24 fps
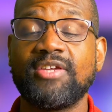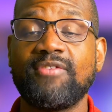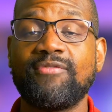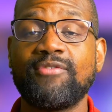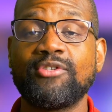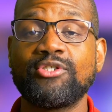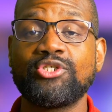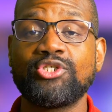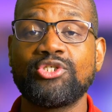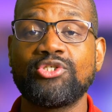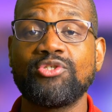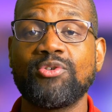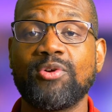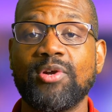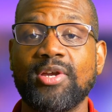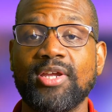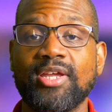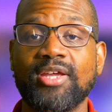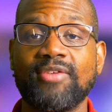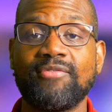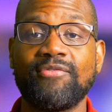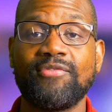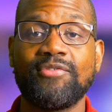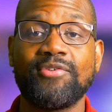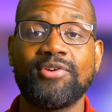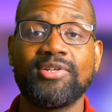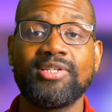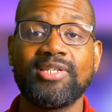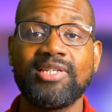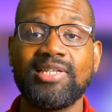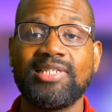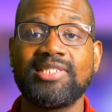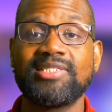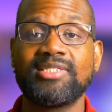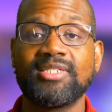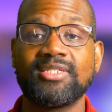if you're storing it for at
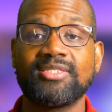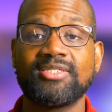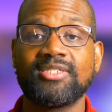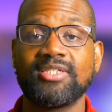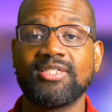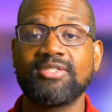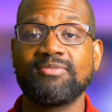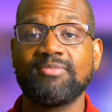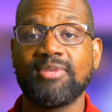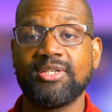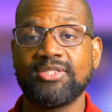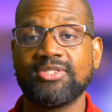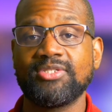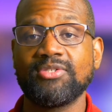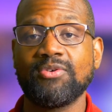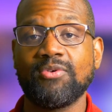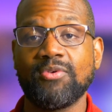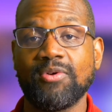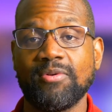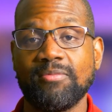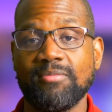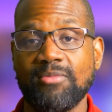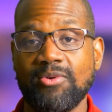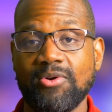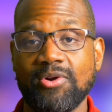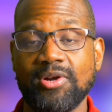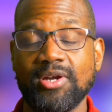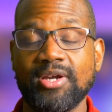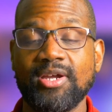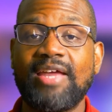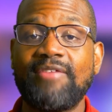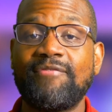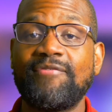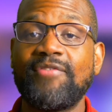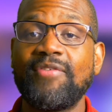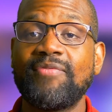least six months or more.
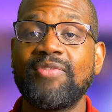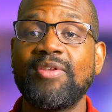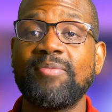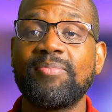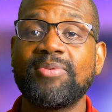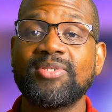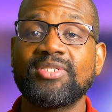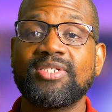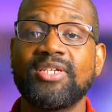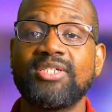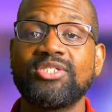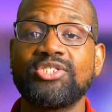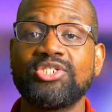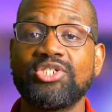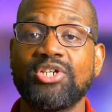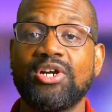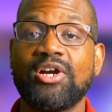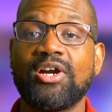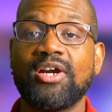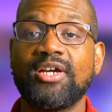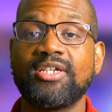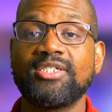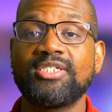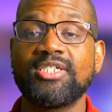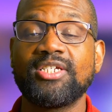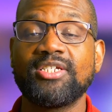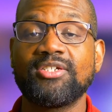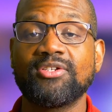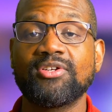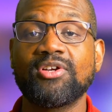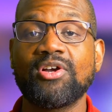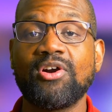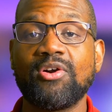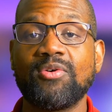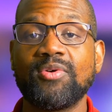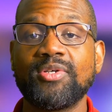That 50% charge, it'll
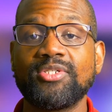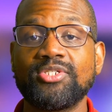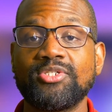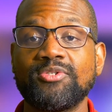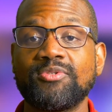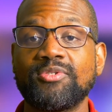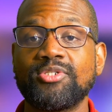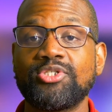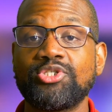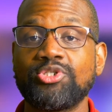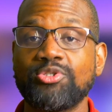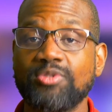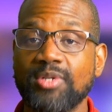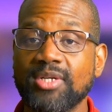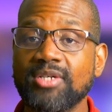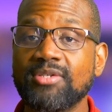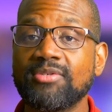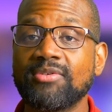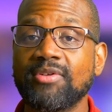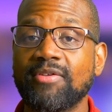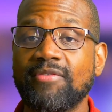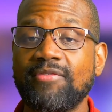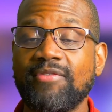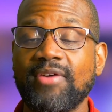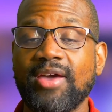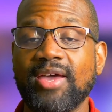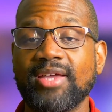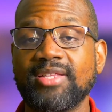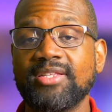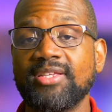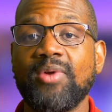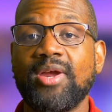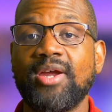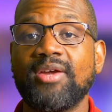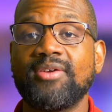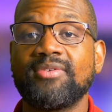go into a trickle effect
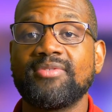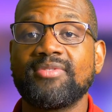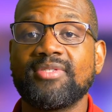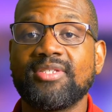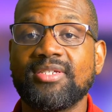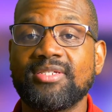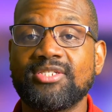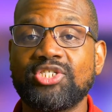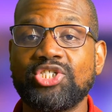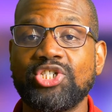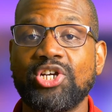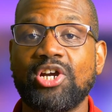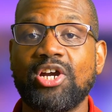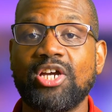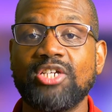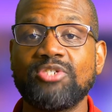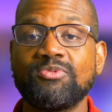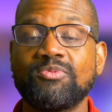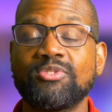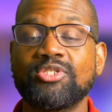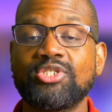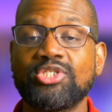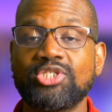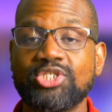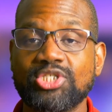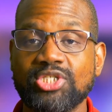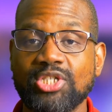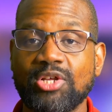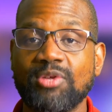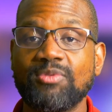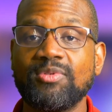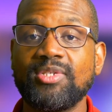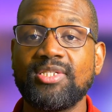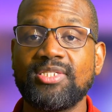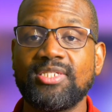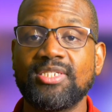where the charge will
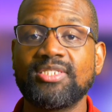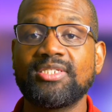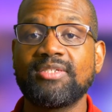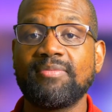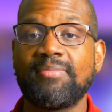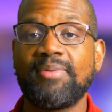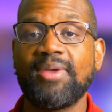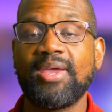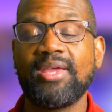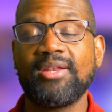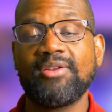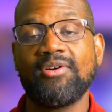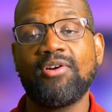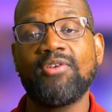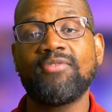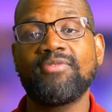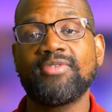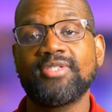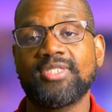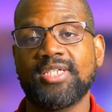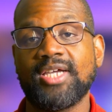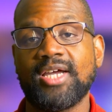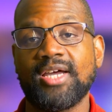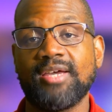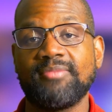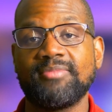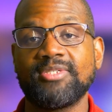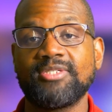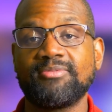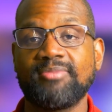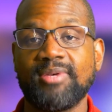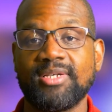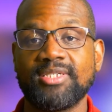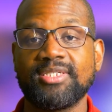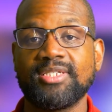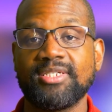slowly dissipate over time,
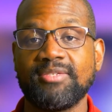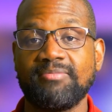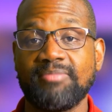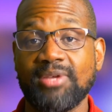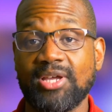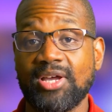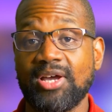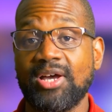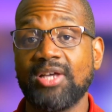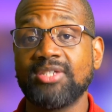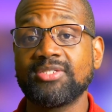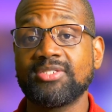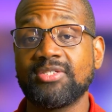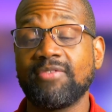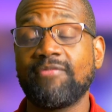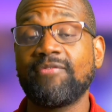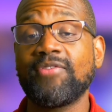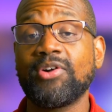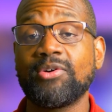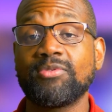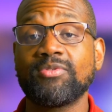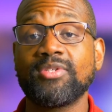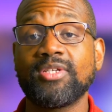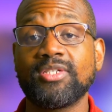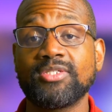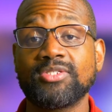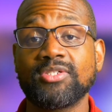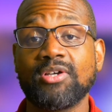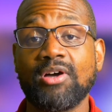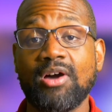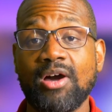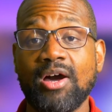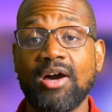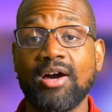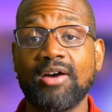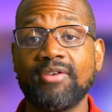especially because the phone is
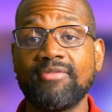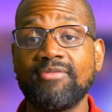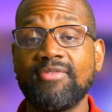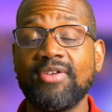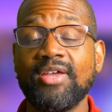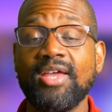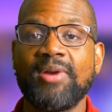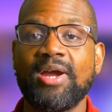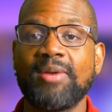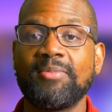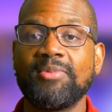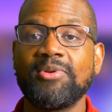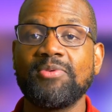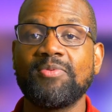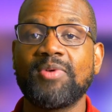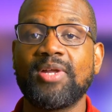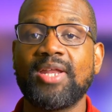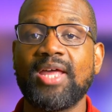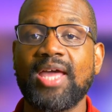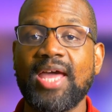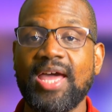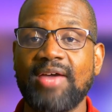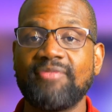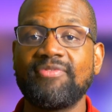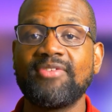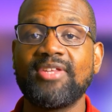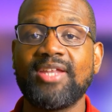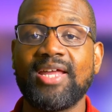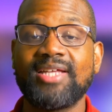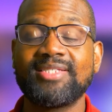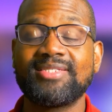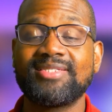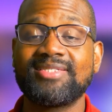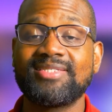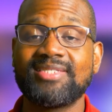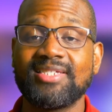off. Probably want to, after
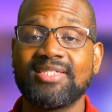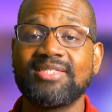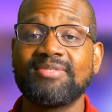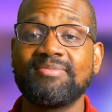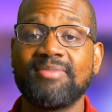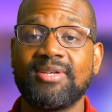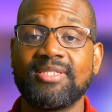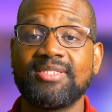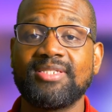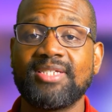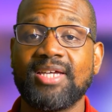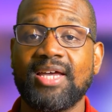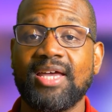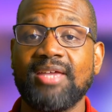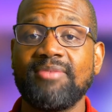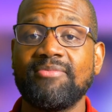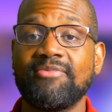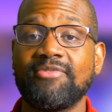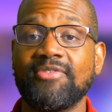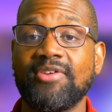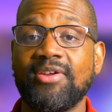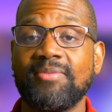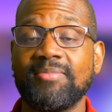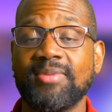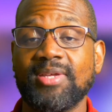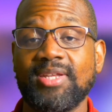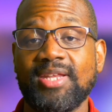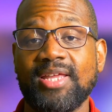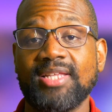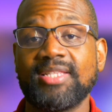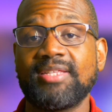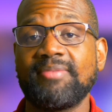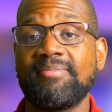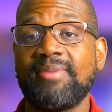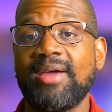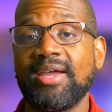that six month time frame,
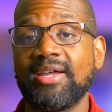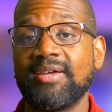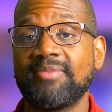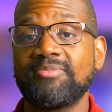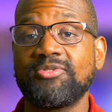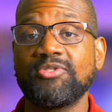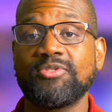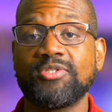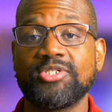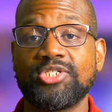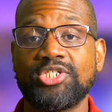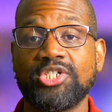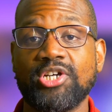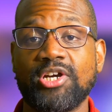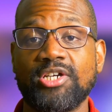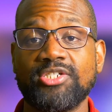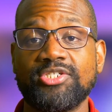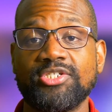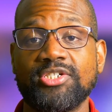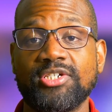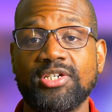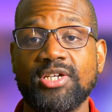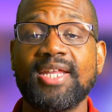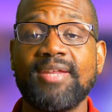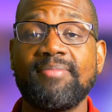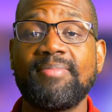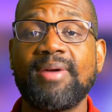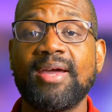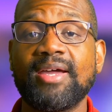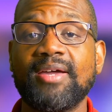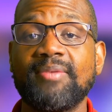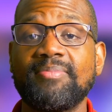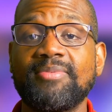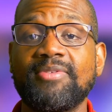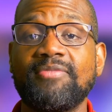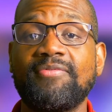connect it back up to a charger, get it
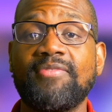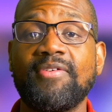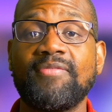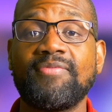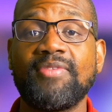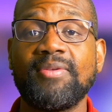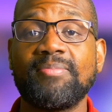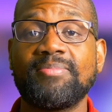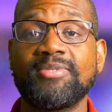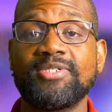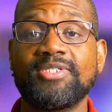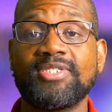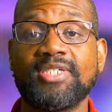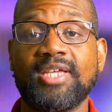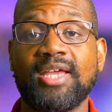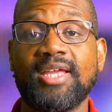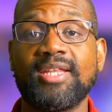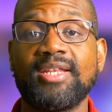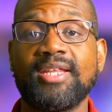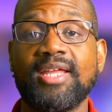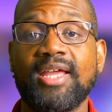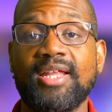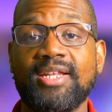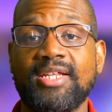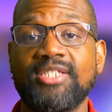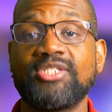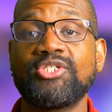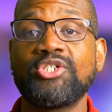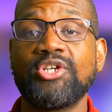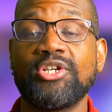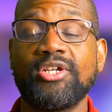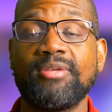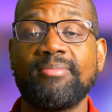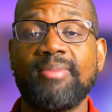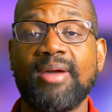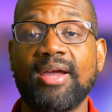back up to 50%, and then
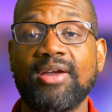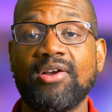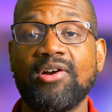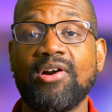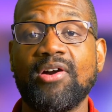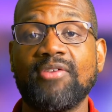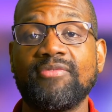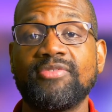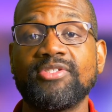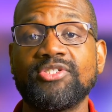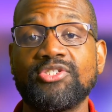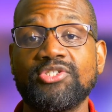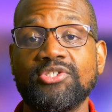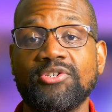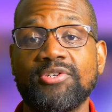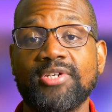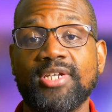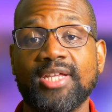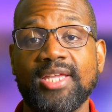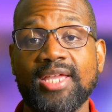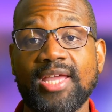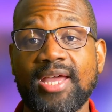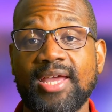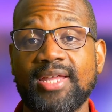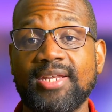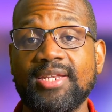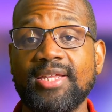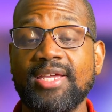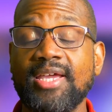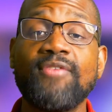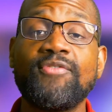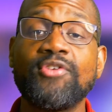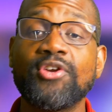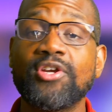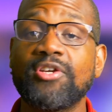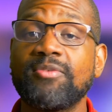turn it back off and store it again
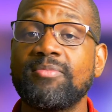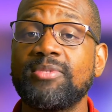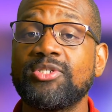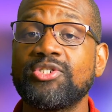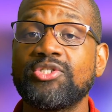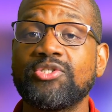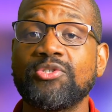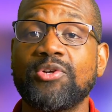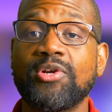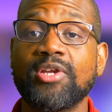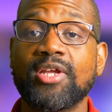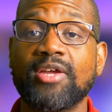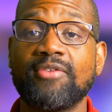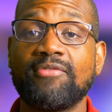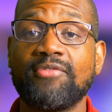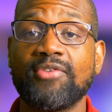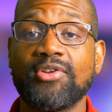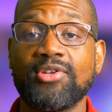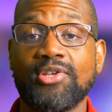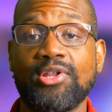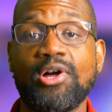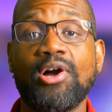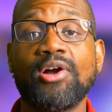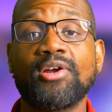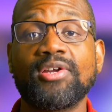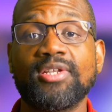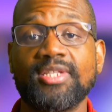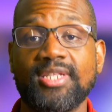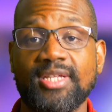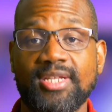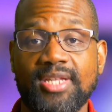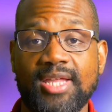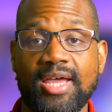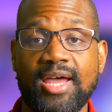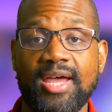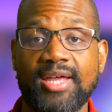if you're going to be storing it for longer than
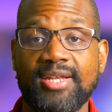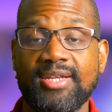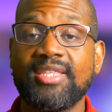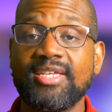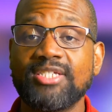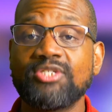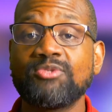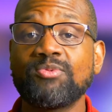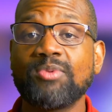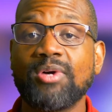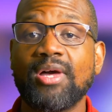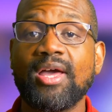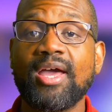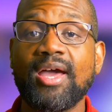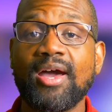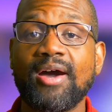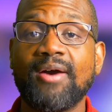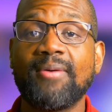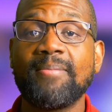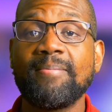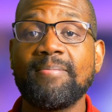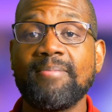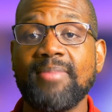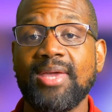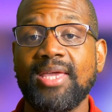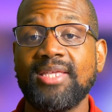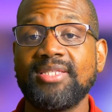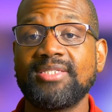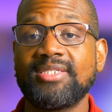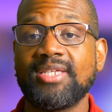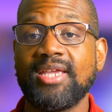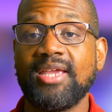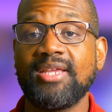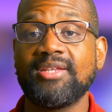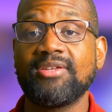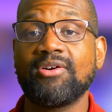that. This will help
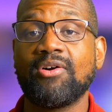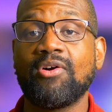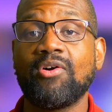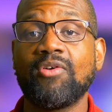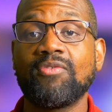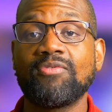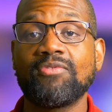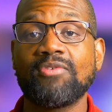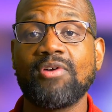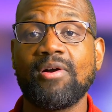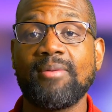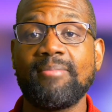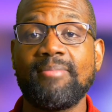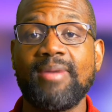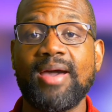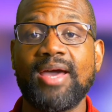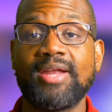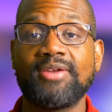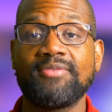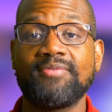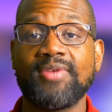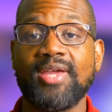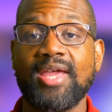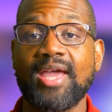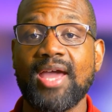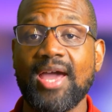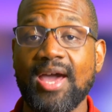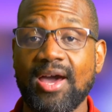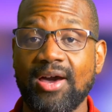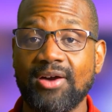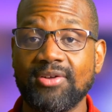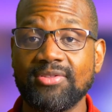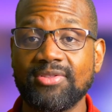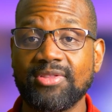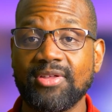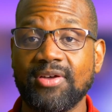maintain the overall battery
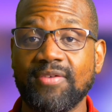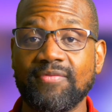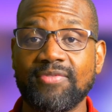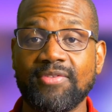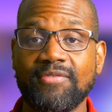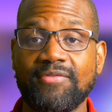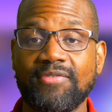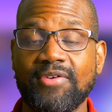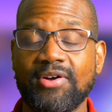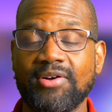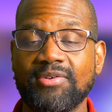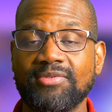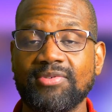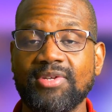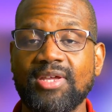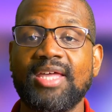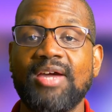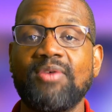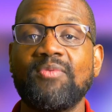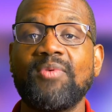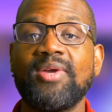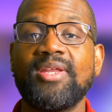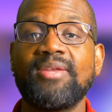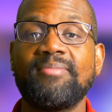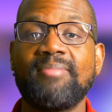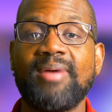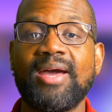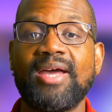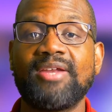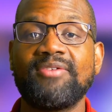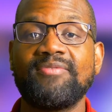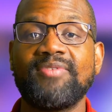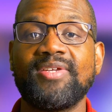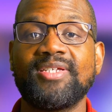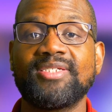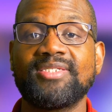health of the phone. That way the
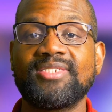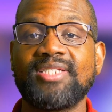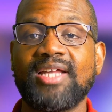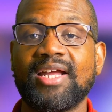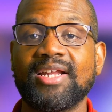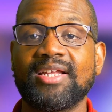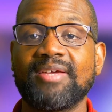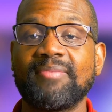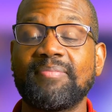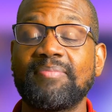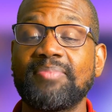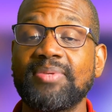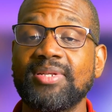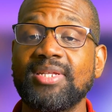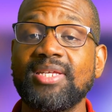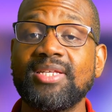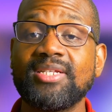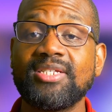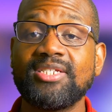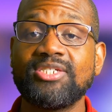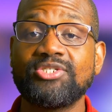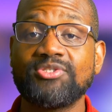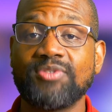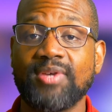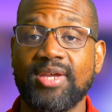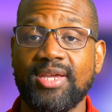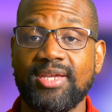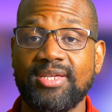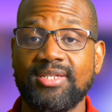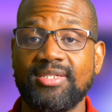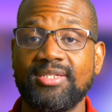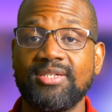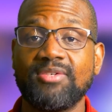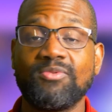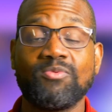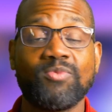battery is not completely
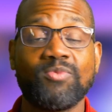drained,